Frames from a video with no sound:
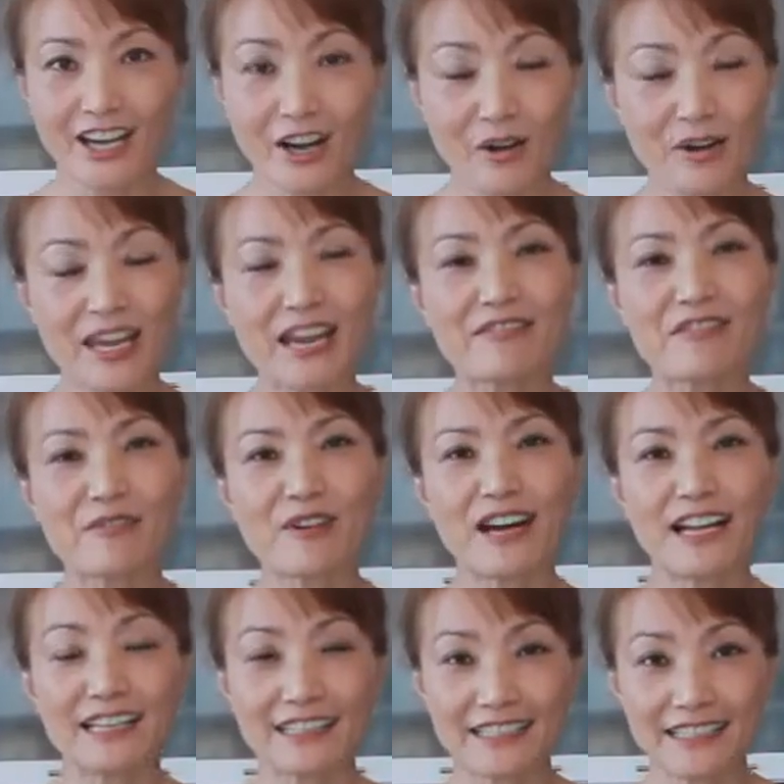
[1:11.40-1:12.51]
Okay
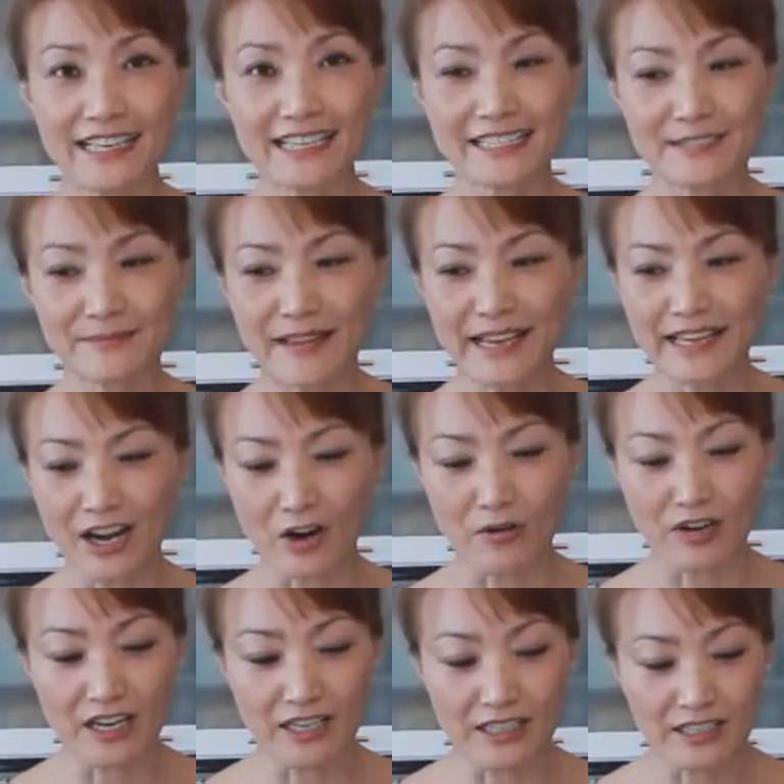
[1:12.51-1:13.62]
everyone, let's make
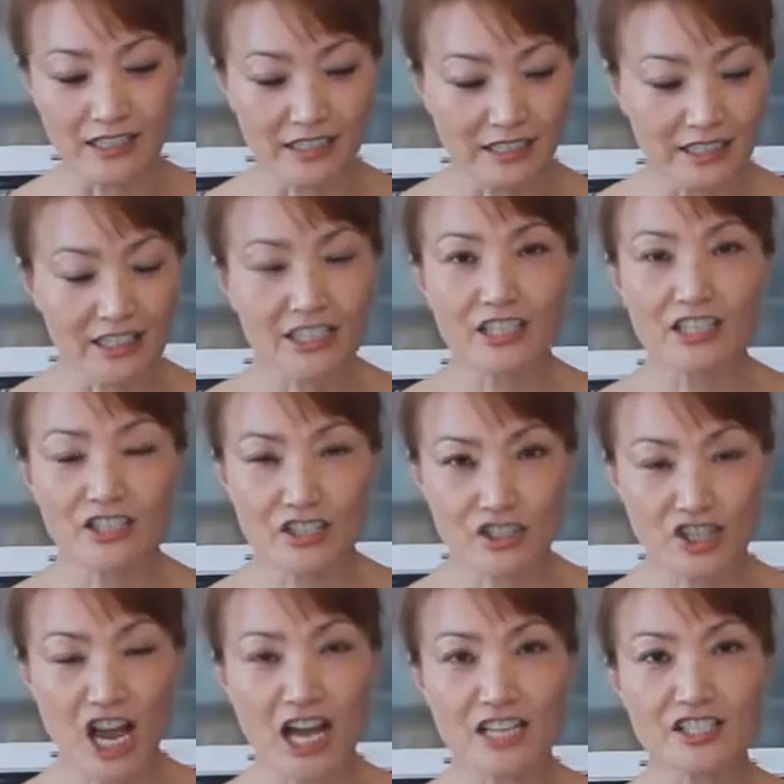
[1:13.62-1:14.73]
our
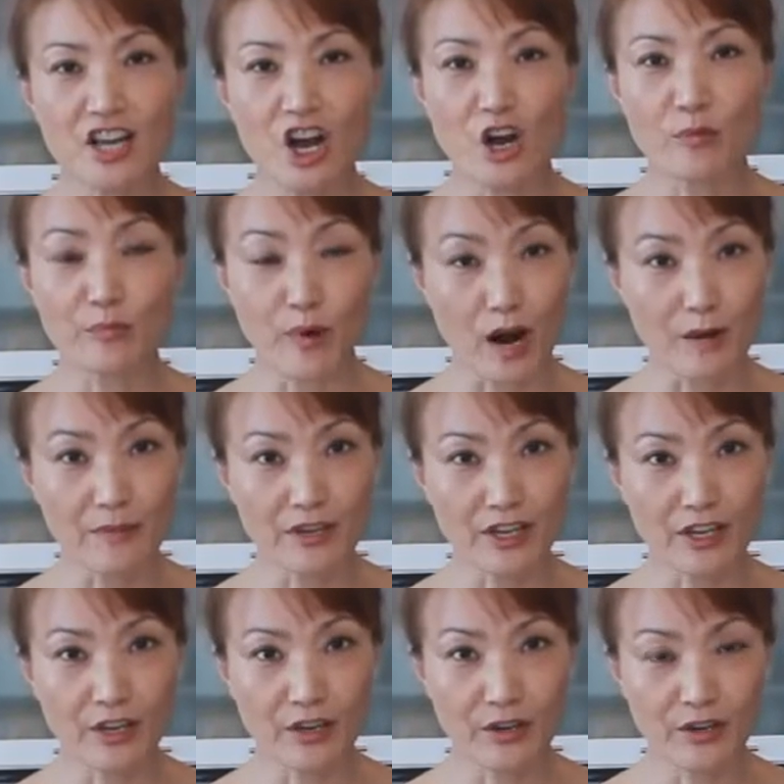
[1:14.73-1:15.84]
char siu
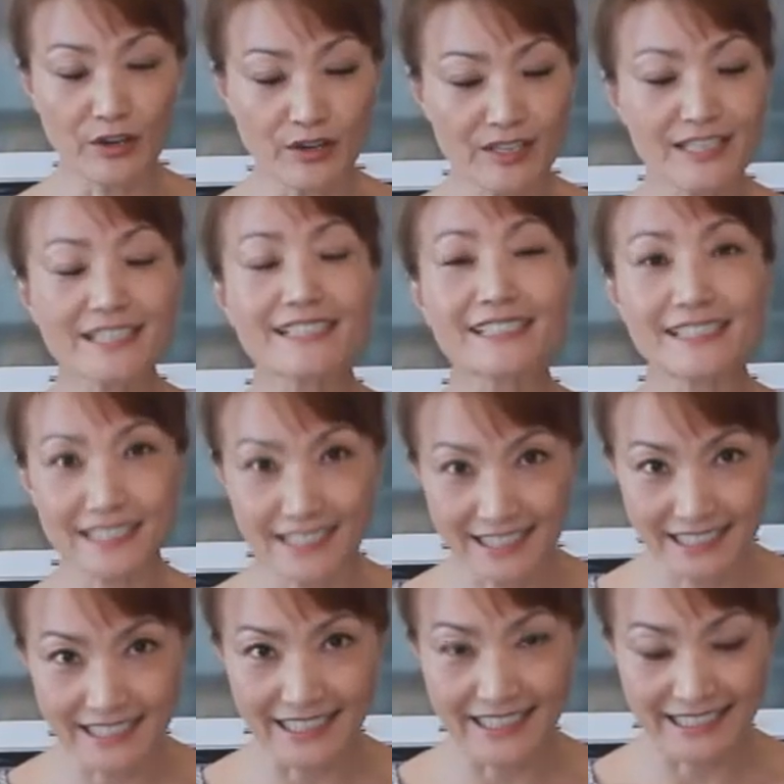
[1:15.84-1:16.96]
barbecue
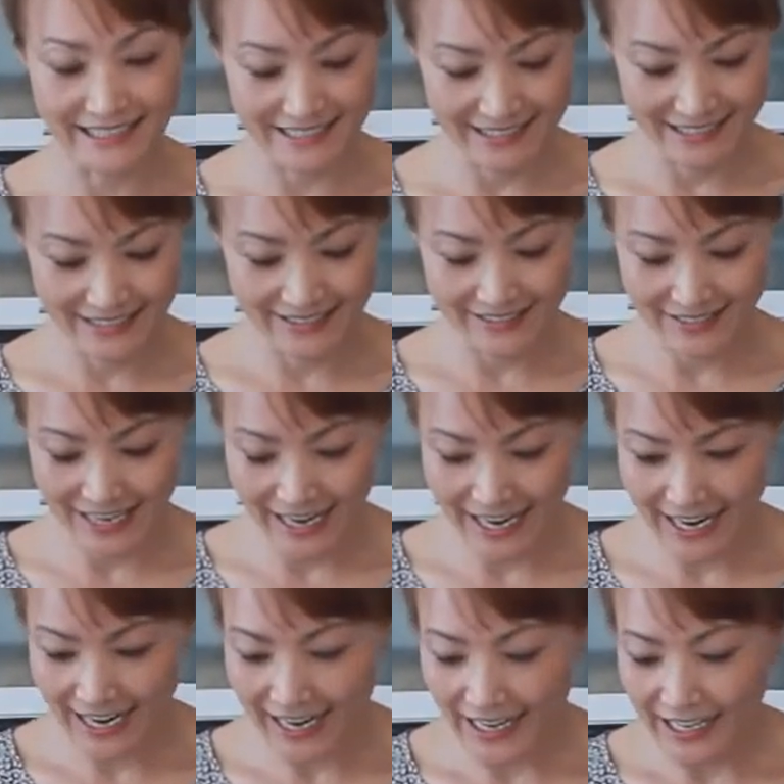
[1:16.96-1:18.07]
seasoning.
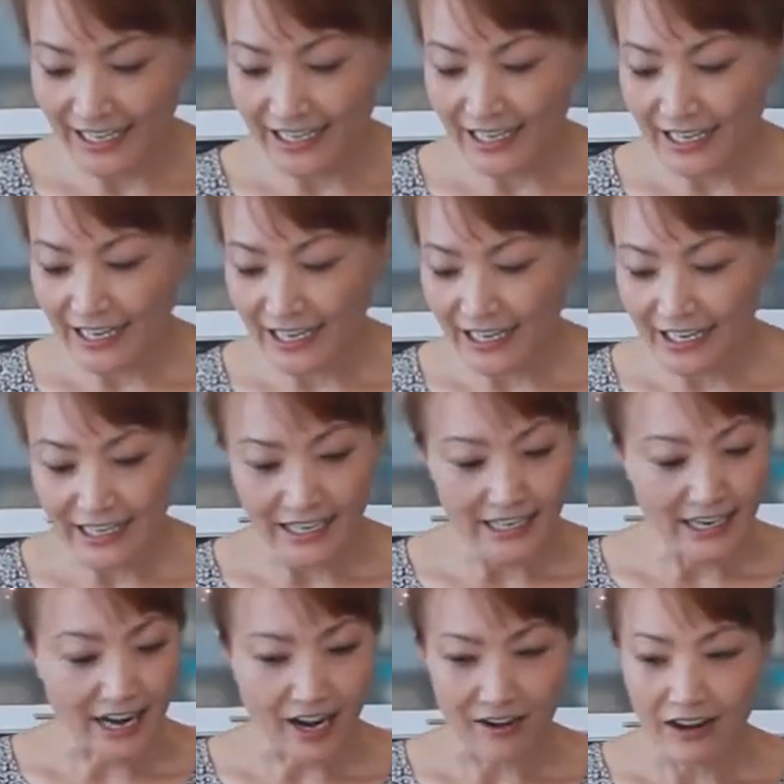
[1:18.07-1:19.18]
Okay,
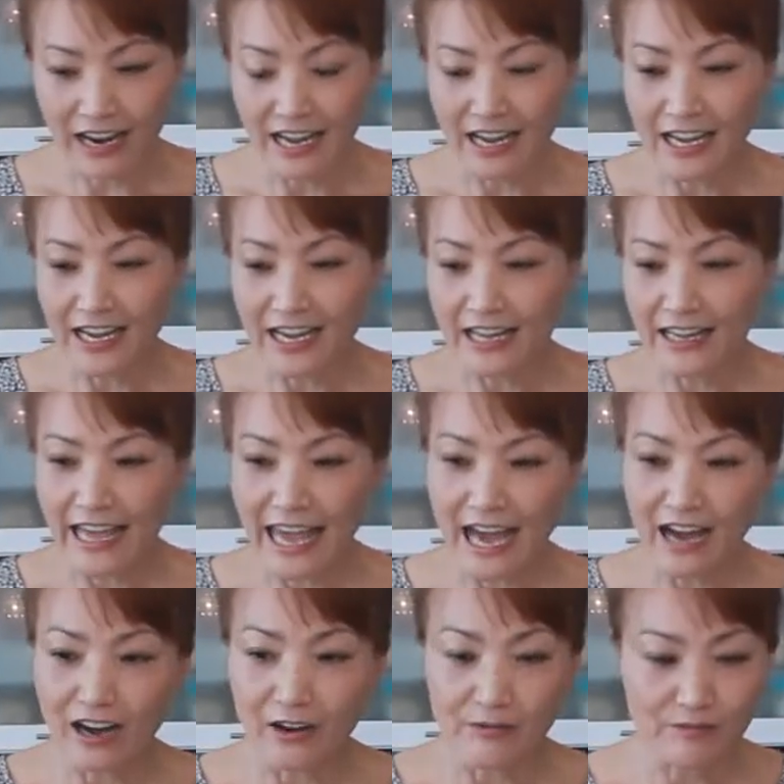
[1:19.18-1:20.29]
alright,
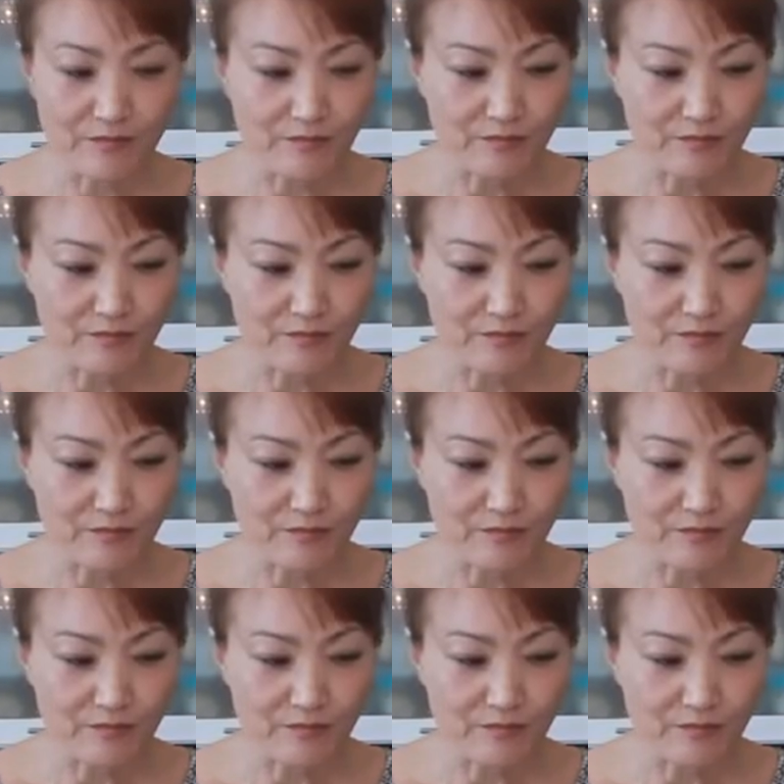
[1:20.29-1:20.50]
now